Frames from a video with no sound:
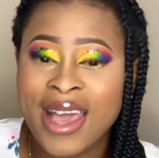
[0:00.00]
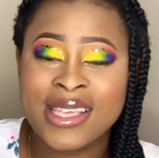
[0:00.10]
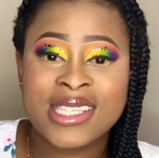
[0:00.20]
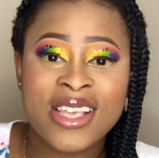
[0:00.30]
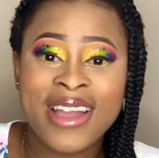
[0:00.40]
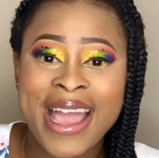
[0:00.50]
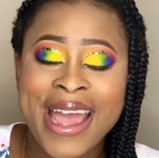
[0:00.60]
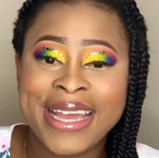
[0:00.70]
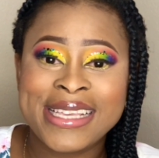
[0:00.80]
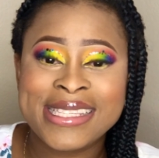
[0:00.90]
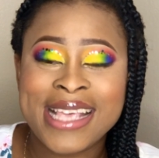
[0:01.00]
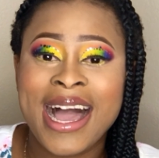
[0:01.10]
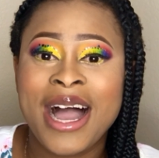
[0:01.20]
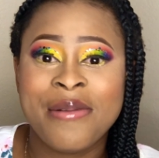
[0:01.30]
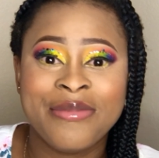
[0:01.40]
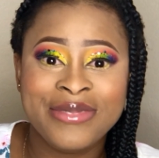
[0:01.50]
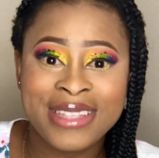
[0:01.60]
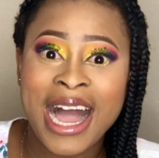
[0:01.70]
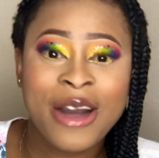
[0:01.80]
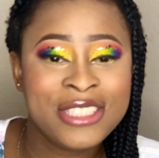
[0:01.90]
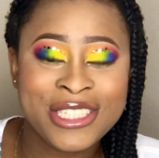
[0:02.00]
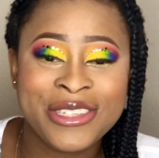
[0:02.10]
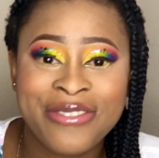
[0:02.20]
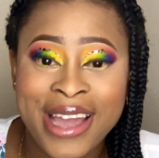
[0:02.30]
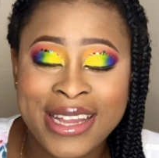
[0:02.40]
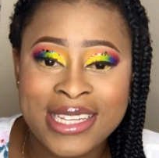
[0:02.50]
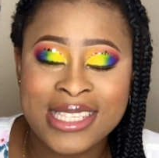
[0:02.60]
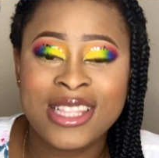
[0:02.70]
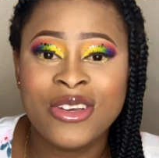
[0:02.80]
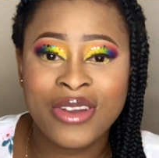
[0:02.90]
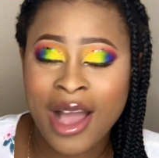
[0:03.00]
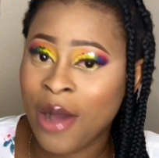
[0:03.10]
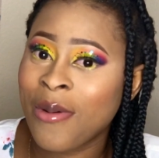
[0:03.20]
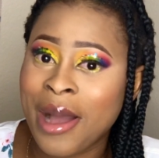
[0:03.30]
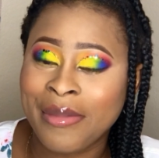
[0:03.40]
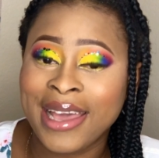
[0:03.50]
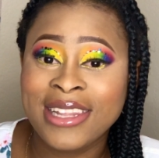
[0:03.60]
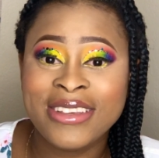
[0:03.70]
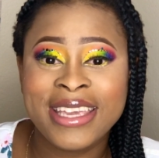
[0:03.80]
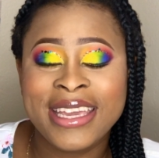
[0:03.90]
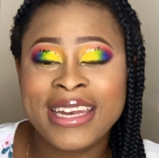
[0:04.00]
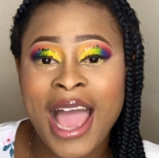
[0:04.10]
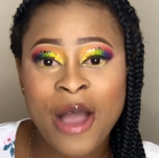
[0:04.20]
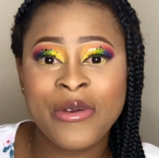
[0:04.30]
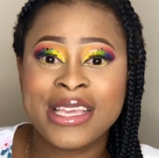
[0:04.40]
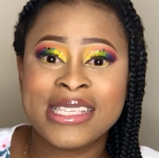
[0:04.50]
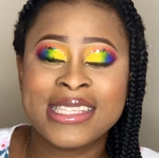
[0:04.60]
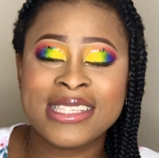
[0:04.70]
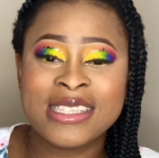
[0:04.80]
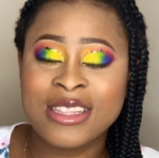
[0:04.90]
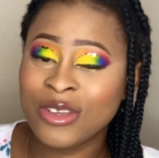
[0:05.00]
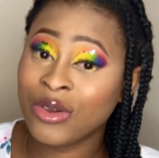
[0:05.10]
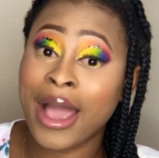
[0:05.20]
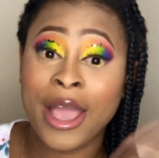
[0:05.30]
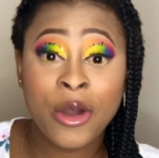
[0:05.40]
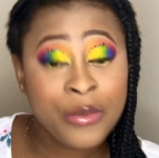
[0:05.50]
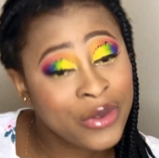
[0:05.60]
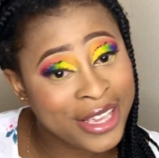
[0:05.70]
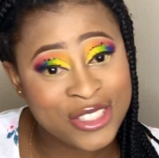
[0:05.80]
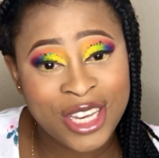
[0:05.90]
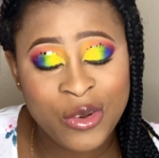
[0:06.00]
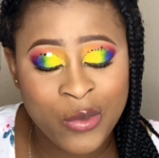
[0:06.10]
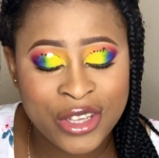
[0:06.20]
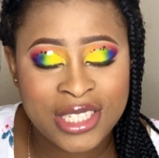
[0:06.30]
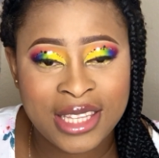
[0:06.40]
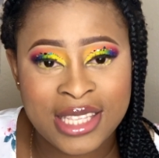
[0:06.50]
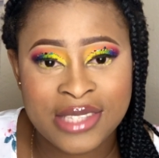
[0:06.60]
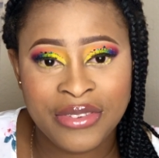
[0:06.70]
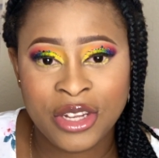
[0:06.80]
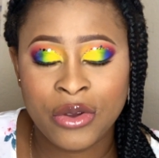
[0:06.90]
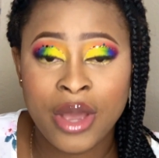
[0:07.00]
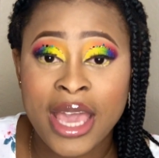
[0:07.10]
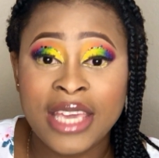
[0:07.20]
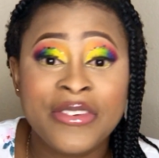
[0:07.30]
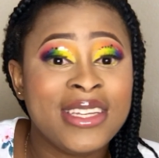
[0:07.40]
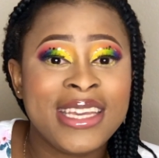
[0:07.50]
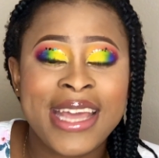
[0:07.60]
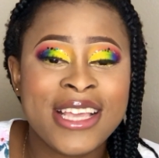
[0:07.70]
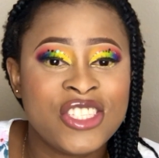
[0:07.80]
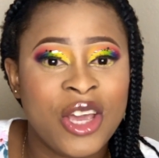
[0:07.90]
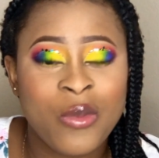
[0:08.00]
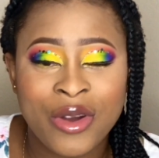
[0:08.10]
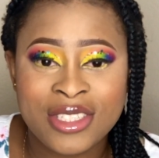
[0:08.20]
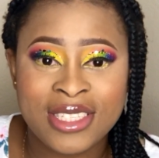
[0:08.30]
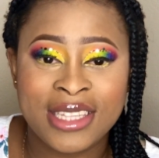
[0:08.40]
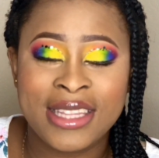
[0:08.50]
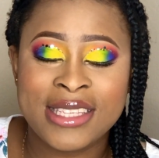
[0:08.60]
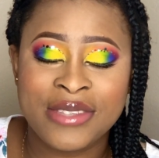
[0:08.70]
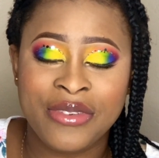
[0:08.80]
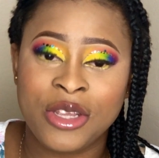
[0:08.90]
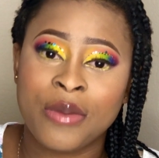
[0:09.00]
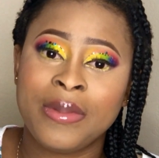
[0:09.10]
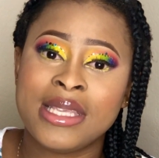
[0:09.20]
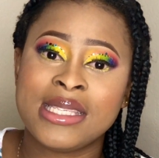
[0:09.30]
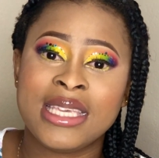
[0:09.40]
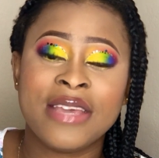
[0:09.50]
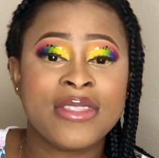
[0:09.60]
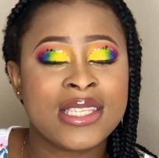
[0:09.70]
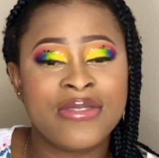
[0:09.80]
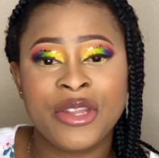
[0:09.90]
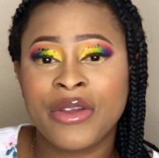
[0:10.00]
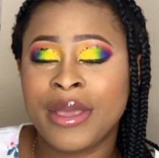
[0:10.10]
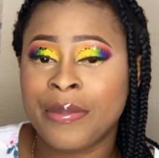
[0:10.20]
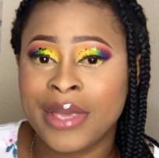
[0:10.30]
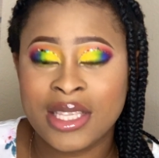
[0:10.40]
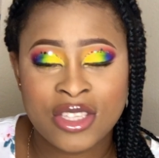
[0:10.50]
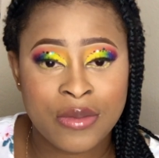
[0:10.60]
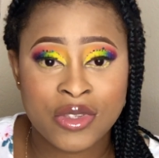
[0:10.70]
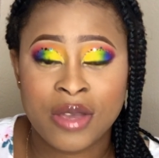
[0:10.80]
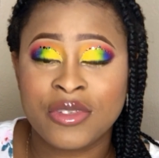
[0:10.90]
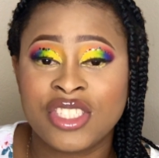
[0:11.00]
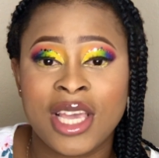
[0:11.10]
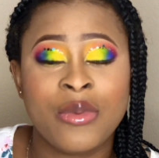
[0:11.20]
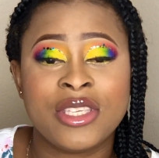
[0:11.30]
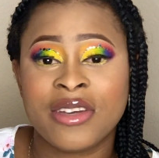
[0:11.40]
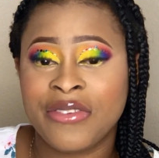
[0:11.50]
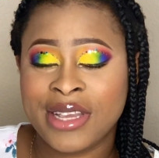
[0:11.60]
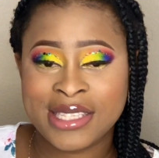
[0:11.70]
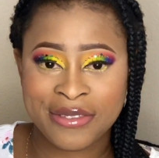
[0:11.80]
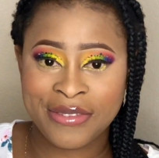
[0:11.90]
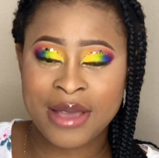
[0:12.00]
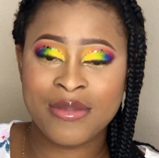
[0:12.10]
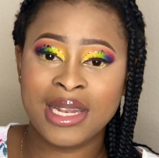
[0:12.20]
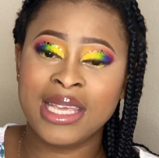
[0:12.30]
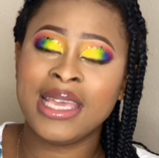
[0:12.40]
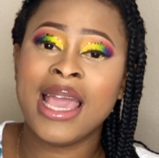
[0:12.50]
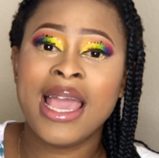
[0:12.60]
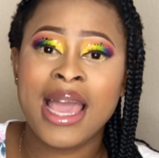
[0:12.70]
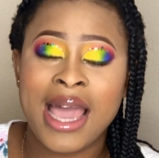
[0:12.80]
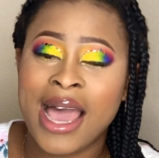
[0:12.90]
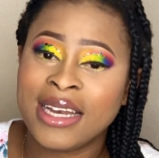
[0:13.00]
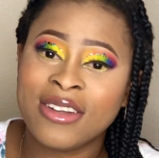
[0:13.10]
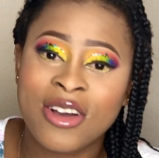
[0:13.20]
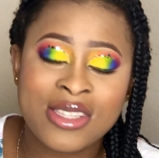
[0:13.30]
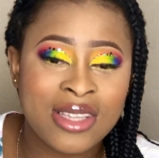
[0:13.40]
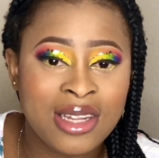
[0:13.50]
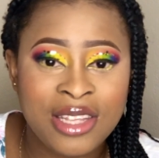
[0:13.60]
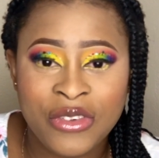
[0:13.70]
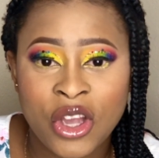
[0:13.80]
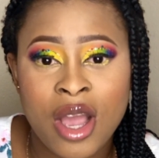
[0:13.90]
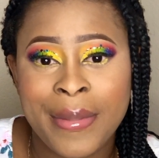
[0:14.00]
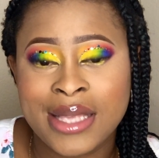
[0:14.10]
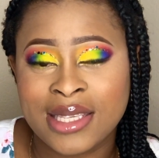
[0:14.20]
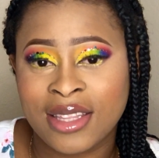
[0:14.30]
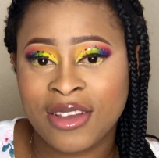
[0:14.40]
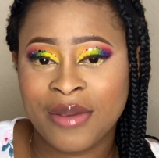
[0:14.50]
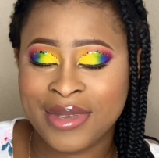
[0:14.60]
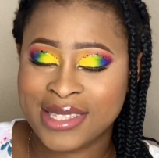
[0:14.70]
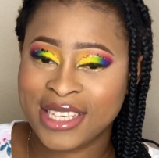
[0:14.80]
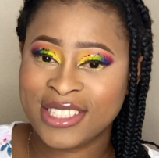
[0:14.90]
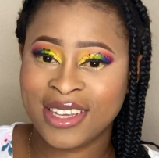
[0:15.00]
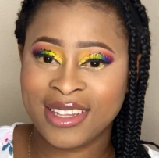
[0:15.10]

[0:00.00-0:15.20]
So guys, how did you find this look? How am I looking? How is this look? I hope you enjoyed watching this video. If you did enjoy watching this video, please give this video a big thumbs up, share with your friends and family, and also leave your comments in the comment section